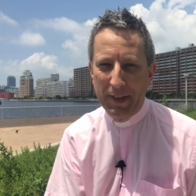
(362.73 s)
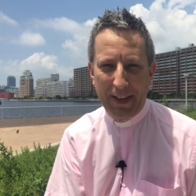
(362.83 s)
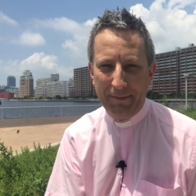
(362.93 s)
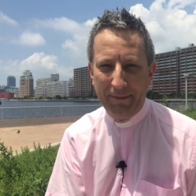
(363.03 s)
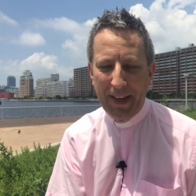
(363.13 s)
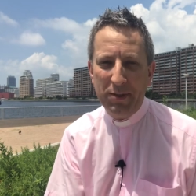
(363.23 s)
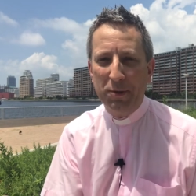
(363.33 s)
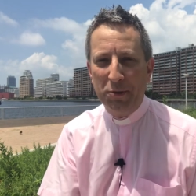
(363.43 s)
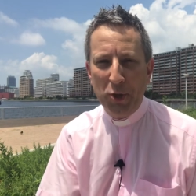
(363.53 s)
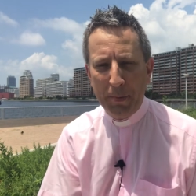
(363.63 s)
that. He's not
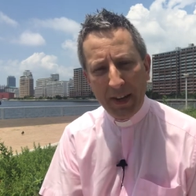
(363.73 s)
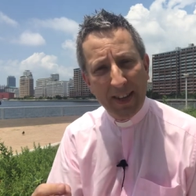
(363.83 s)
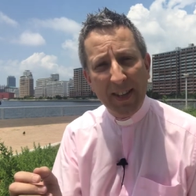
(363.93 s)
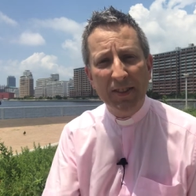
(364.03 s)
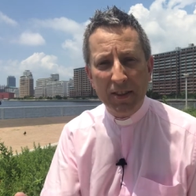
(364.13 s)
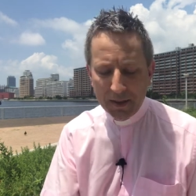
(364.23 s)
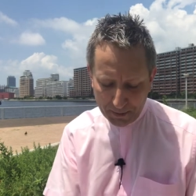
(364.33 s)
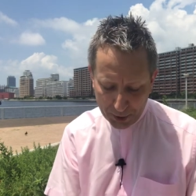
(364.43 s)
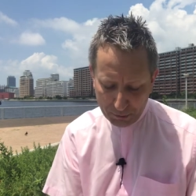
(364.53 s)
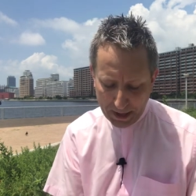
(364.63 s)
stupid, and he says it to them
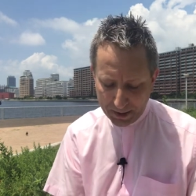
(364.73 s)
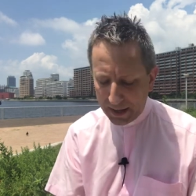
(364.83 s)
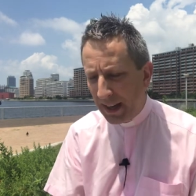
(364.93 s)
straight.